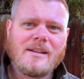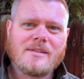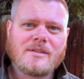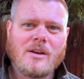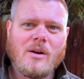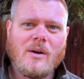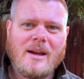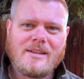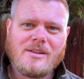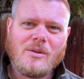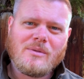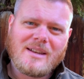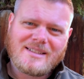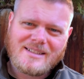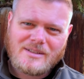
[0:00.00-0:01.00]
so I
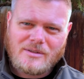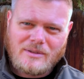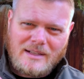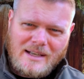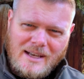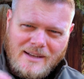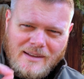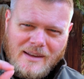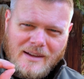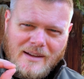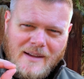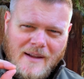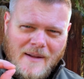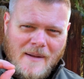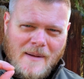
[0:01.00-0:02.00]
don't necessarily need the,
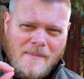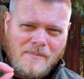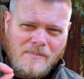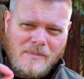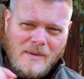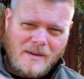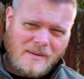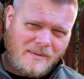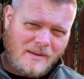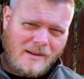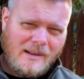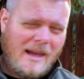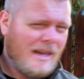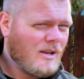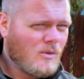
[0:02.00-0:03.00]
the, the
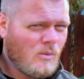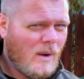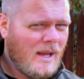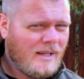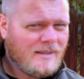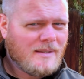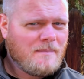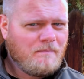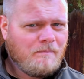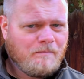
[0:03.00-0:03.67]
lighter weight.